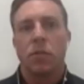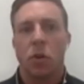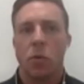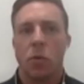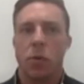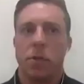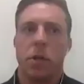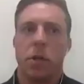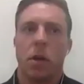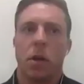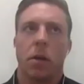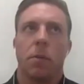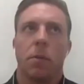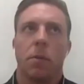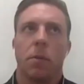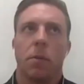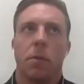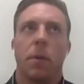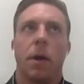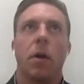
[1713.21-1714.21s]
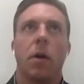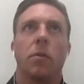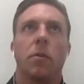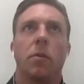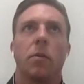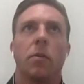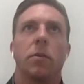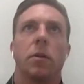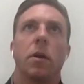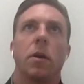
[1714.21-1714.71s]
are we talking about,
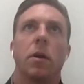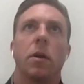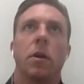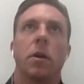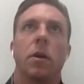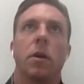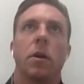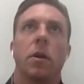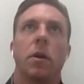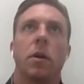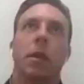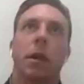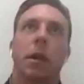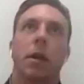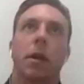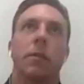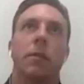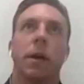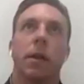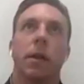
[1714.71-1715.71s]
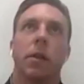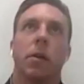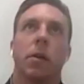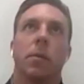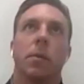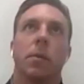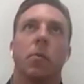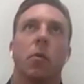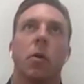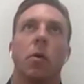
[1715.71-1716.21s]
just want to clarify a little bit
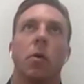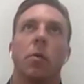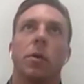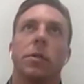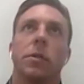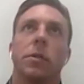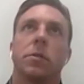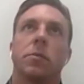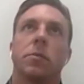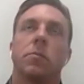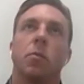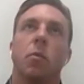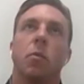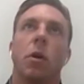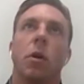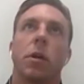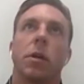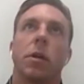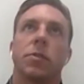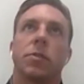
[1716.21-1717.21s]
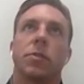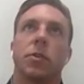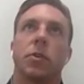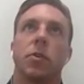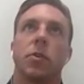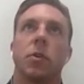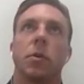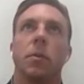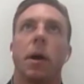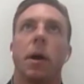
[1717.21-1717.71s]
more, are we more
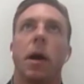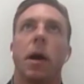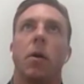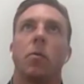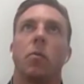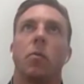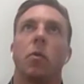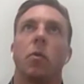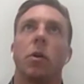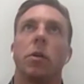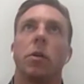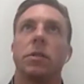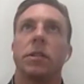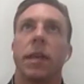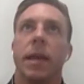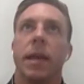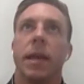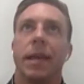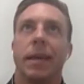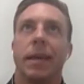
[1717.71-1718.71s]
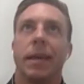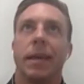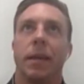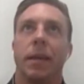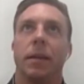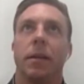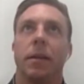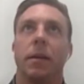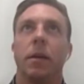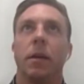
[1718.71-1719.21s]
concerned about we're
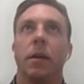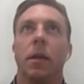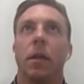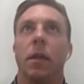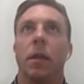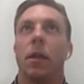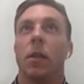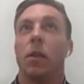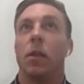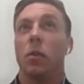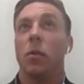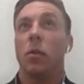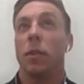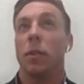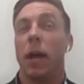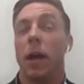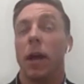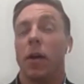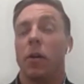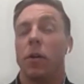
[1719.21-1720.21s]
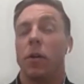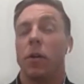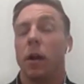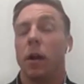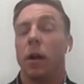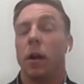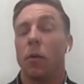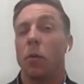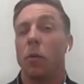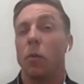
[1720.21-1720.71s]
taking glutathione and
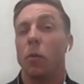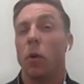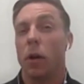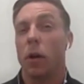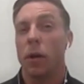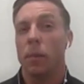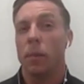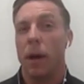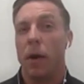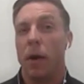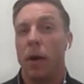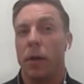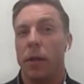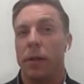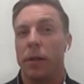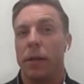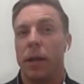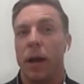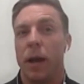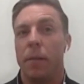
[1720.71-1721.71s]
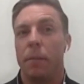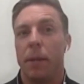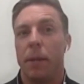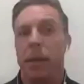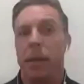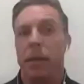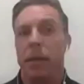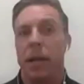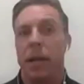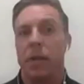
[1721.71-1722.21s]
are we worried about it not being
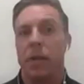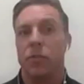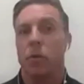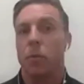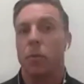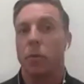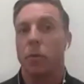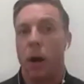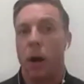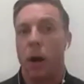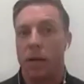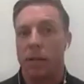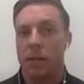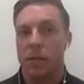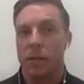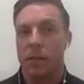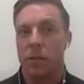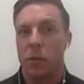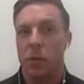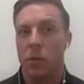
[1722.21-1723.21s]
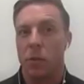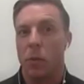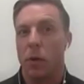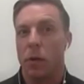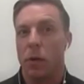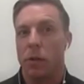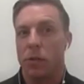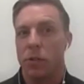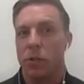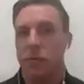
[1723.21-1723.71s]
a natural process and we want to
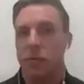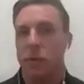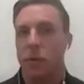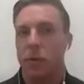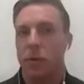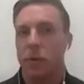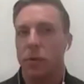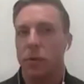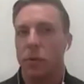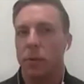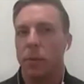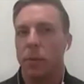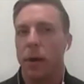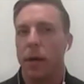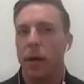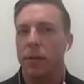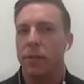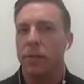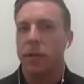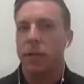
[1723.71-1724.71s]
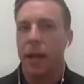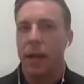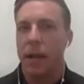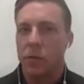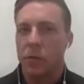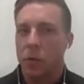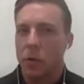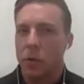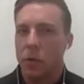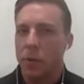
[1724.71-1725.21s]
just focus on the body's
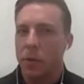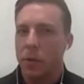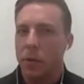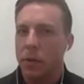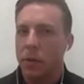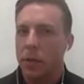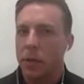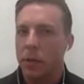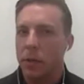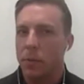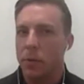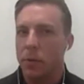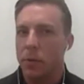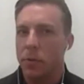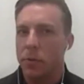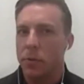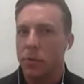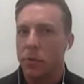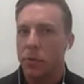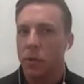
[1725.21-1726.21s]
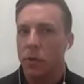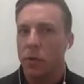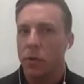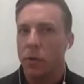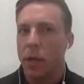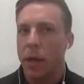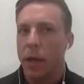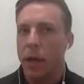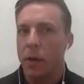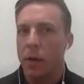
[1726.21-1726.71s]
natural ability to produce
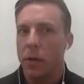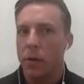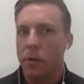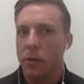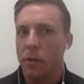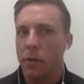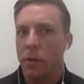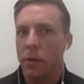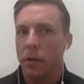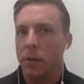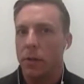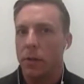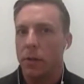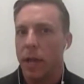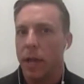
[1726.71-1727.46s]
glutathione? Is that